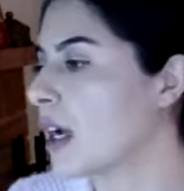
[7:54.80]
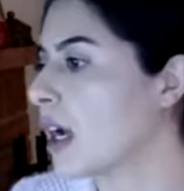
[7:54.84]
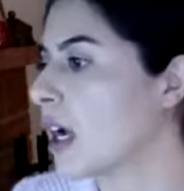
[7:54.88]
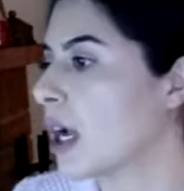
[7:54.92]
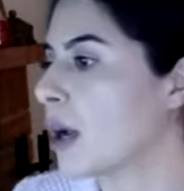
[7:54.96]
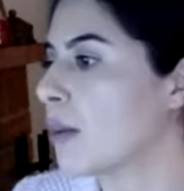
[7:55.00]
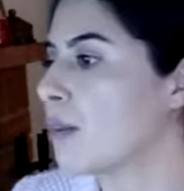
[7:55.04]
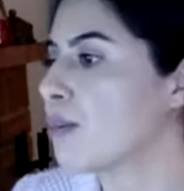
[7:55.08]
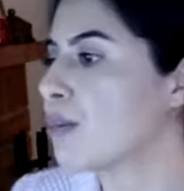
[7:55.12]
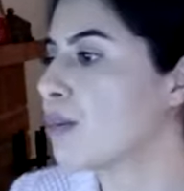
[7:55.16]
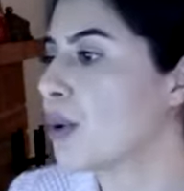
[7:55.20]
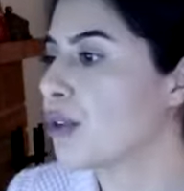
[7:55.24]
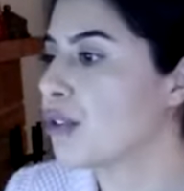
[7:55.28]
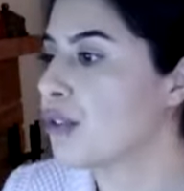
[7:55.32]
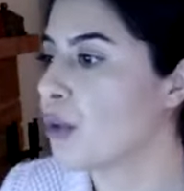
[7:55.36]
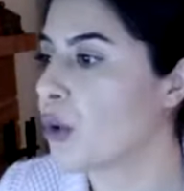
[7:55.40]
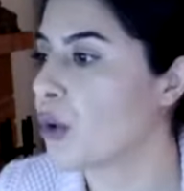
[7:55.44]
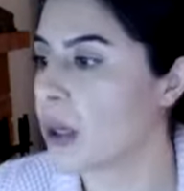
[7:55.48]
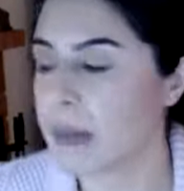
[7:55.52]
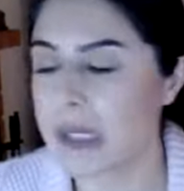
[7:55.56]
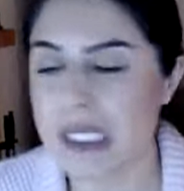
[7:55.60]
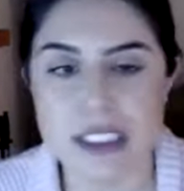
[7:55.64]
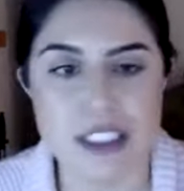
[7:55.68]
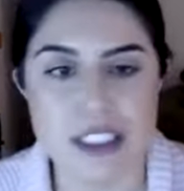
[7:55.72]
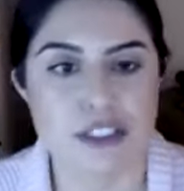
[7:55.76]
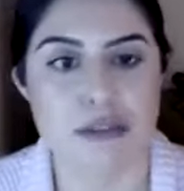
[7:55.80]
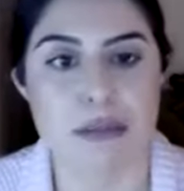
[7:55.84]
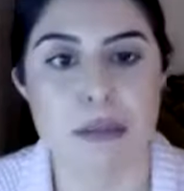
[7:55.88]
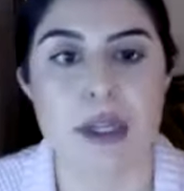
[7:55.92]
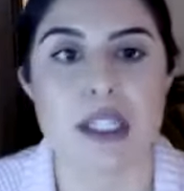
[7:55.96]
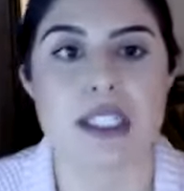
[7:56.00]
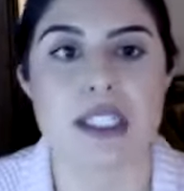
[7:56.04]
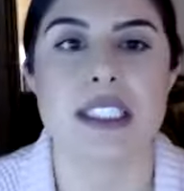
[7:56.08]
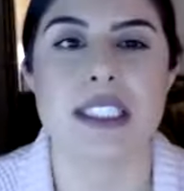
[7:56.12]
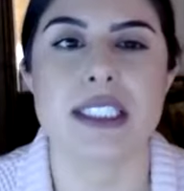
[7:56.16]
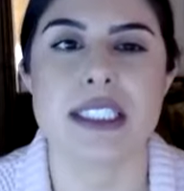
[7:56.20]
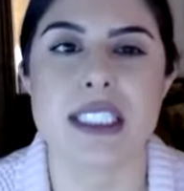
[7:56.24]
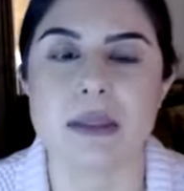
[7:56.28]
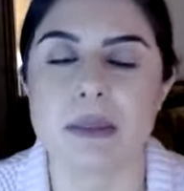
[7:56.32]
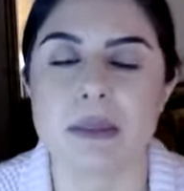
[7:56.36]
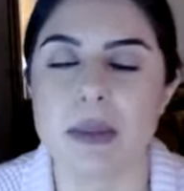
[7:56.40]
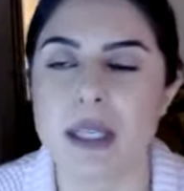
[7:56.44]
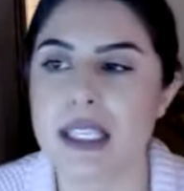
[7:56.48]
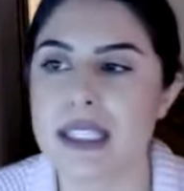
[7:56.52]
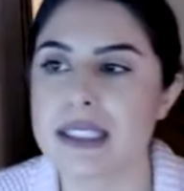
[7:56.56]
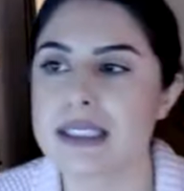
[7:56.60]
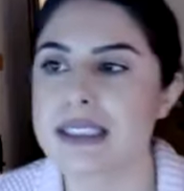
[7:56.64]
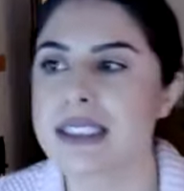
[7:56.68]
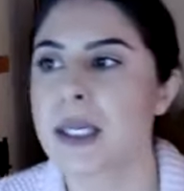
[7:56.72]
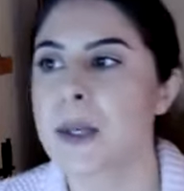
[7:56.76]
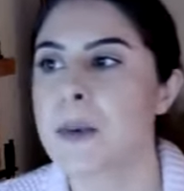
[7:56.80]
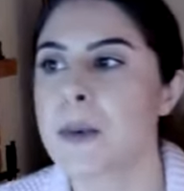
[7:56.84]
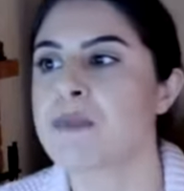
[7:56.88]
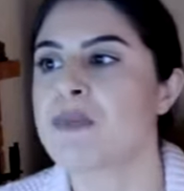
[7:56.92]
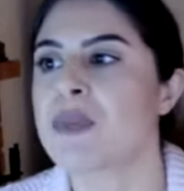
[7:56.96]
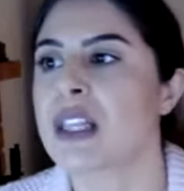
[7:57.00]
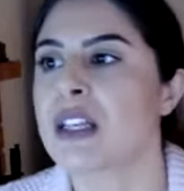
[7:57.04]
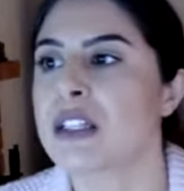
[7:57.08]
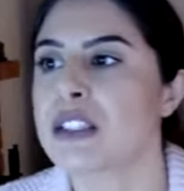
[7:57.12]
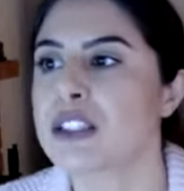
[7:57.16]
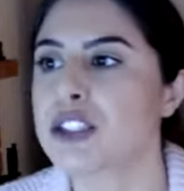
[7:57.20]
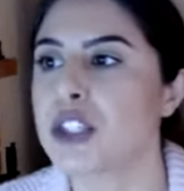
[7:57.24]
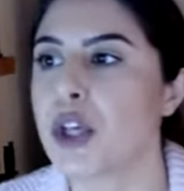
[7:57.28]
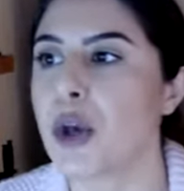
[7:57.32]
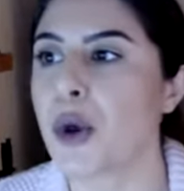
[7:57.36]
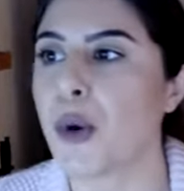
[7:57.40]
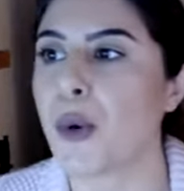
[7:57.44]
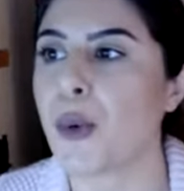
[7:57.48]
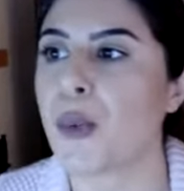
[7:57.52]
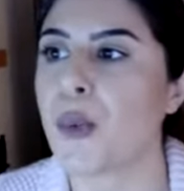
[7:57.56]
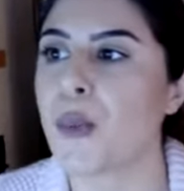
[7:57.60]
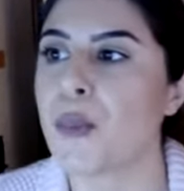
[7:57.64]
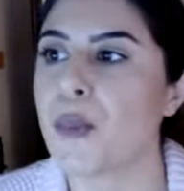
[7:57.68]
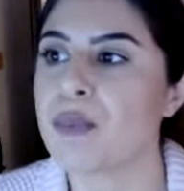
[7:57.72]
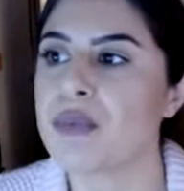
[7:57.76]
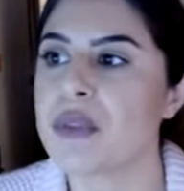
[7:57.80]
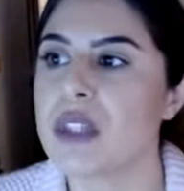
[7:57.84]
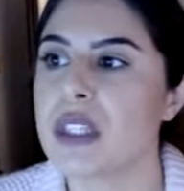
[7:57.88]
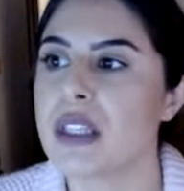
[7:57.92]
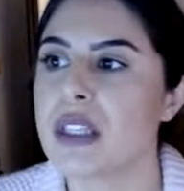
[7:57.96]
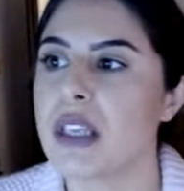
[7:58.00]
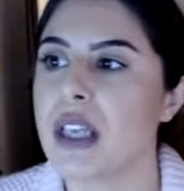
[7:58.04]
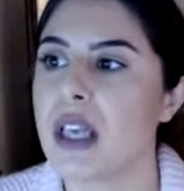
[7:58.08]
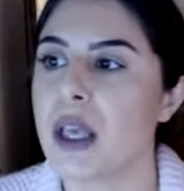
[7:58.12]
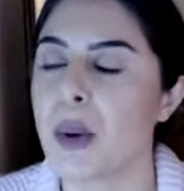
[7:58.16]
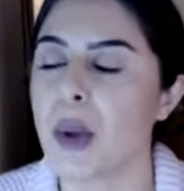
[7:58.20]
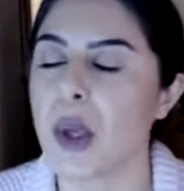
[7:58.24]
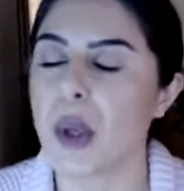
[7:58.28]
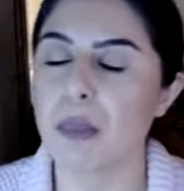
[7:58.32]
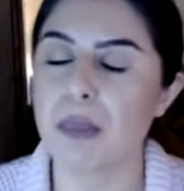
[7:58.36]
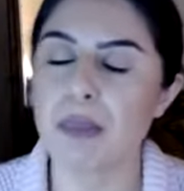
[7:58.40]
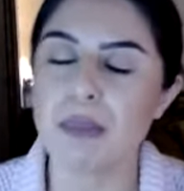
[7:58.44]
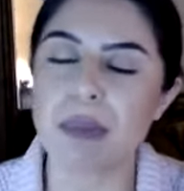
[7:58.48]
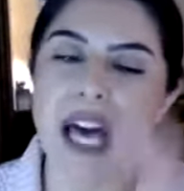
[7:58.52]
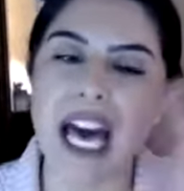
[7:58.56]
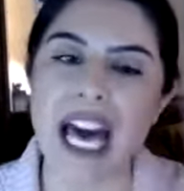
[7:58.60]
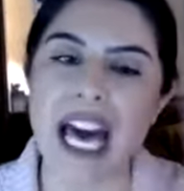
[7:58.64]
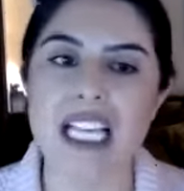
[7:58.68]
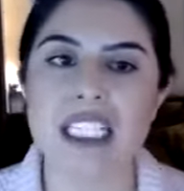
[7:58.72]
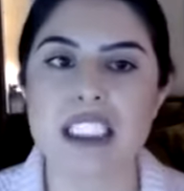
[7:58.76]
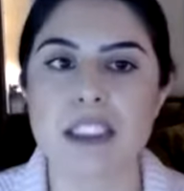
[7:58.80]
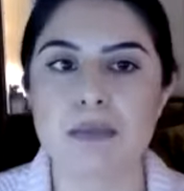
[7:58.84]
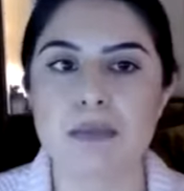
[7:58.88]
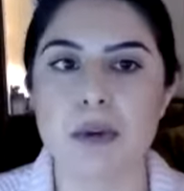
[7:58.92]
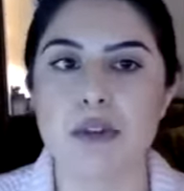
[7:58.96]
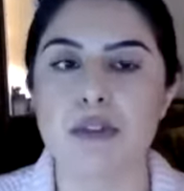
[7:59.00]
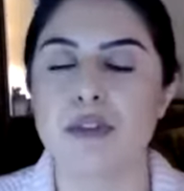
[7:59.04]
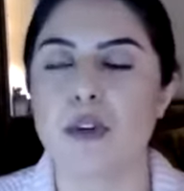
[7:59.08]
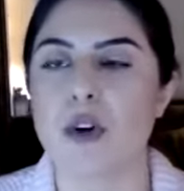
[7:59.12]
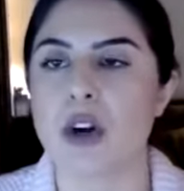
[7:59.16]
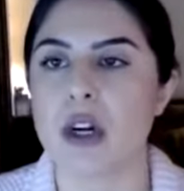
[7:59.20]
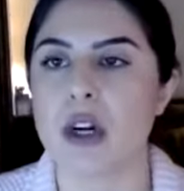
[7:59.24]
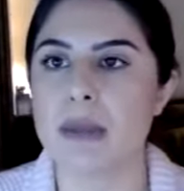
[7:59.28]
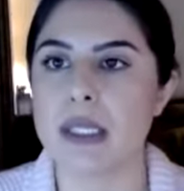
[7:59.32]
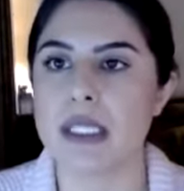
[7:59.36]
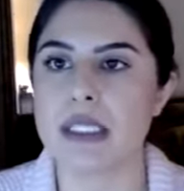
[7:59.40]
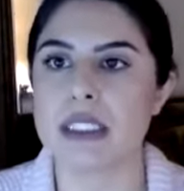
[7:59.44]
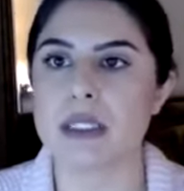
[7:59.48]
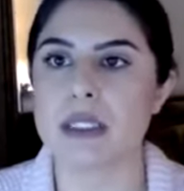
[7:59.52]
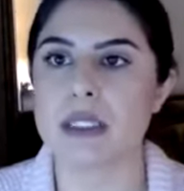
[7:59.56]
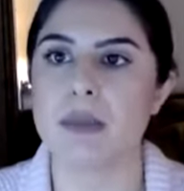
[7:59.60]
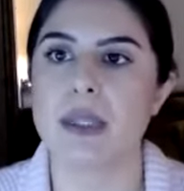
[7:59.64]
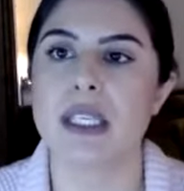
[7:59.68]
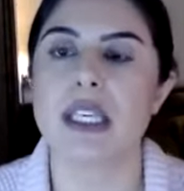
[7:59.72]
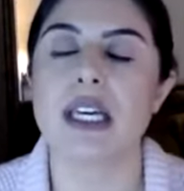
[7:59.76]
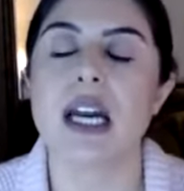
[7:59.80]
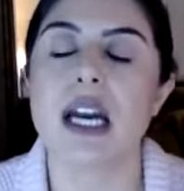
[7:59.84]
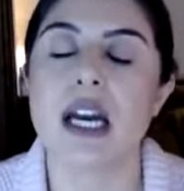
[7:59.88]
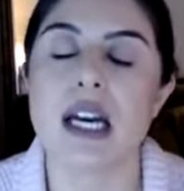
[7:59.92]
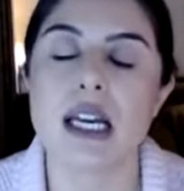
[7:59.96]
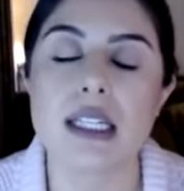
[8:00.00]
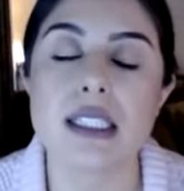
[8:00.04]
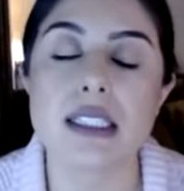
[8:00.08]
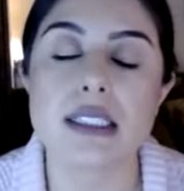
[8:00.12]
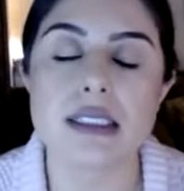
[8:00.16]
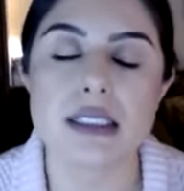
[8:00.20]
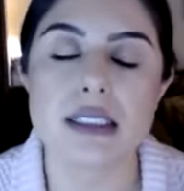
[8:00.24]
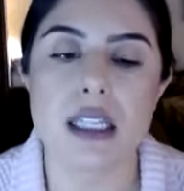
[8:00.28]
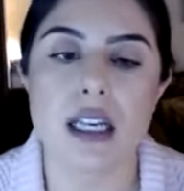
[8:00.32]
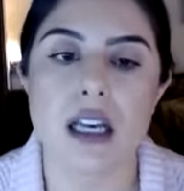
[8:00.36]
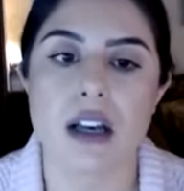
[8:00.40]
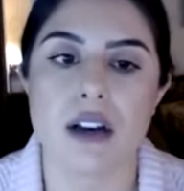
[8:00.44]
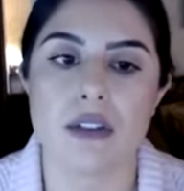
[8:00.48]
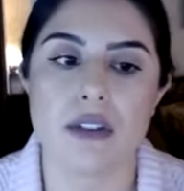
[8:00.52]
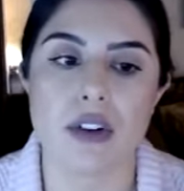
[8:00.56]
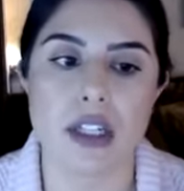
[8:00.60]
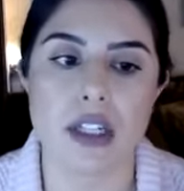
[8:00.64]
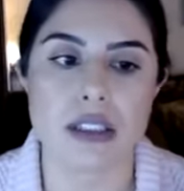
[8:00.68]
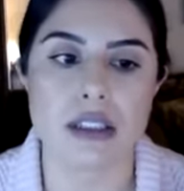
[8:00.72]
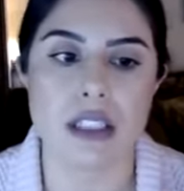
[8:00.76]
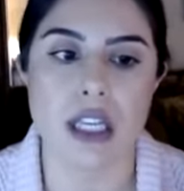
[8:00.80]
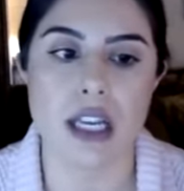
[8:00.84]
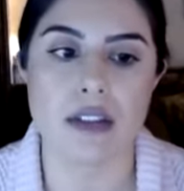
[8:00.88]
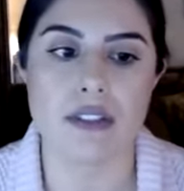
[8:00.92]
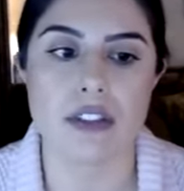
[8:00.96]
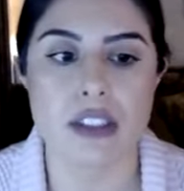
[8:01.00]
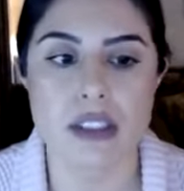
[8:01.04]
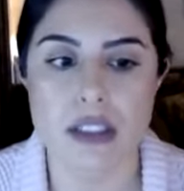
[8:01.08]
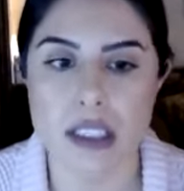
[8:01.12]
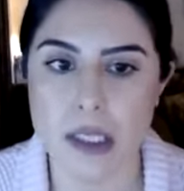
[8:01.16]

performance of participants. So past performance, because of our diversity